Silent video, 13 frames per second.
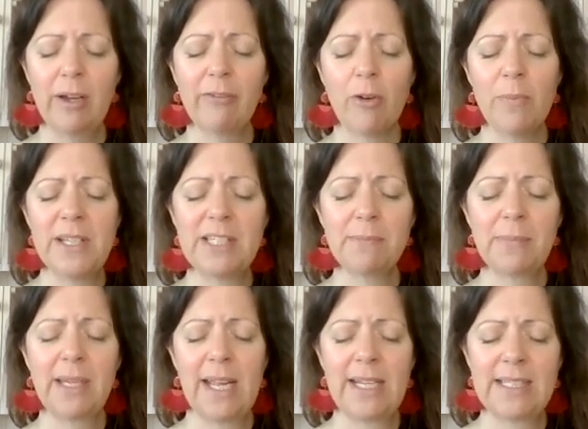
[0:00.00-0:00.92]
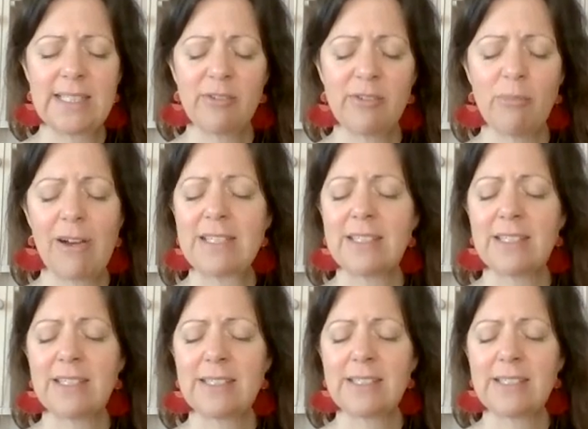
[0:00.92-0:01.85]
from this place of
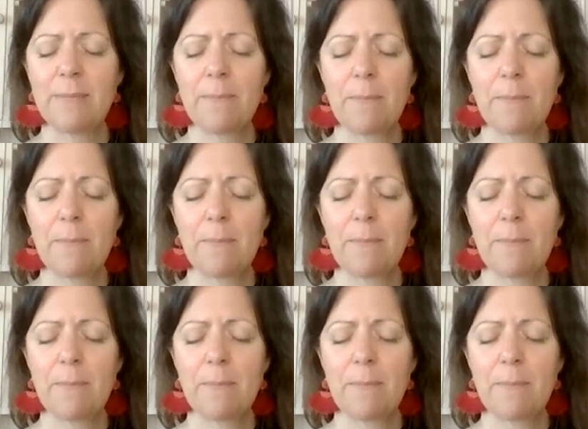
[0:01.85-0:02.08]
presence.